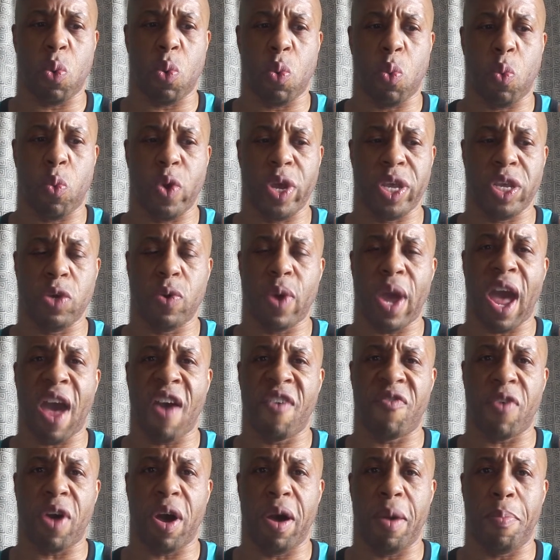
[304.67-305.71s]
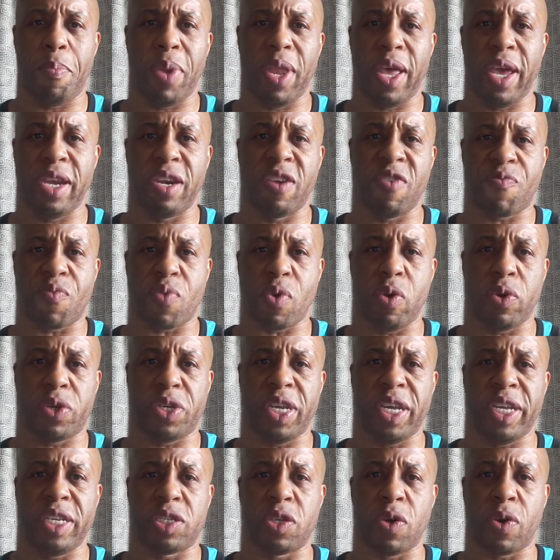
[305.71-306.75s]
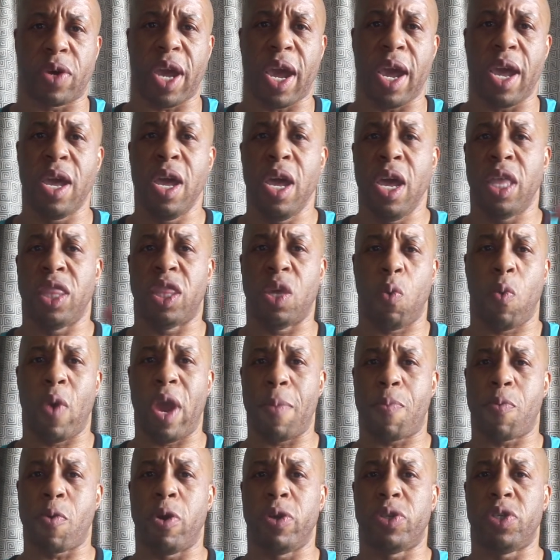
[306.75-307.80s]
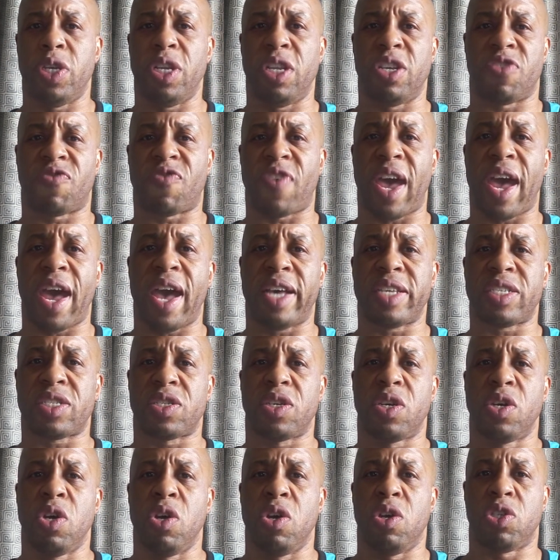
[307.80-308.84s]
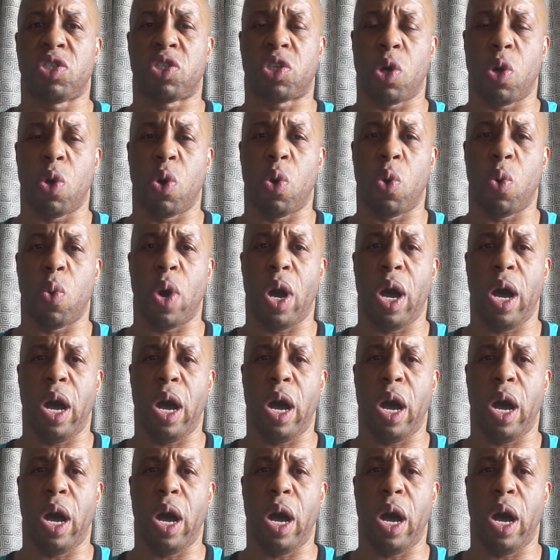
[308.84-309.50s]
when you have a blend of proteins, the whey protein is fast, So